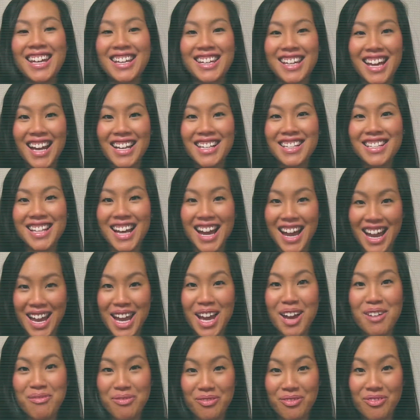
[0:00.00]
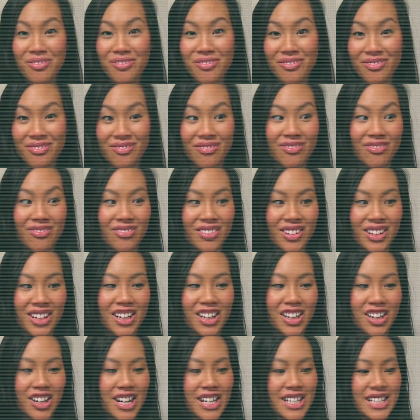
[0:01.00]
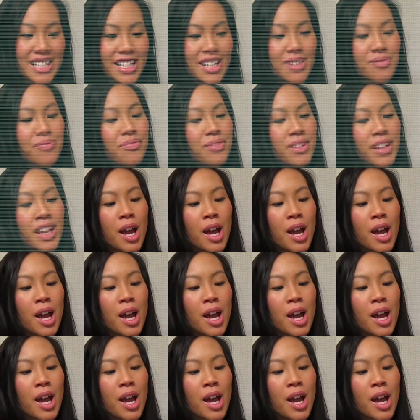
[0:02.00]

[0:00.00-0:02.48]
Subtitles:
Yes, I am freaking crazy.